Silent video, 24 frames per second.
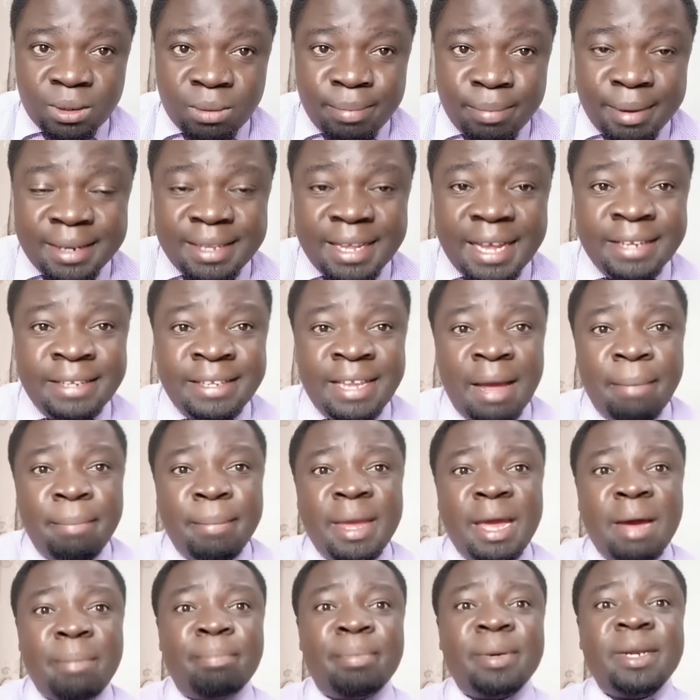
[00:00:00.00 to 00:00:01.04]
But just a
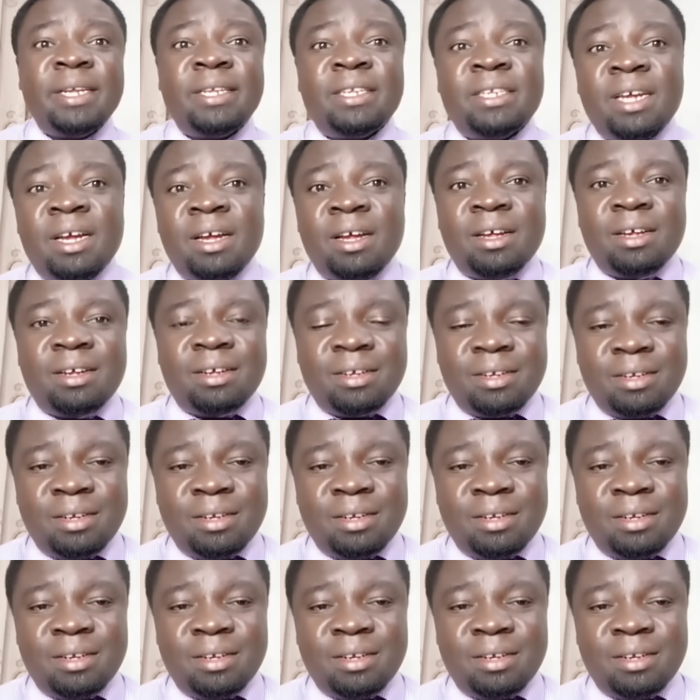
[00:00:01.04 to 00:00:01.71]
mere preacher,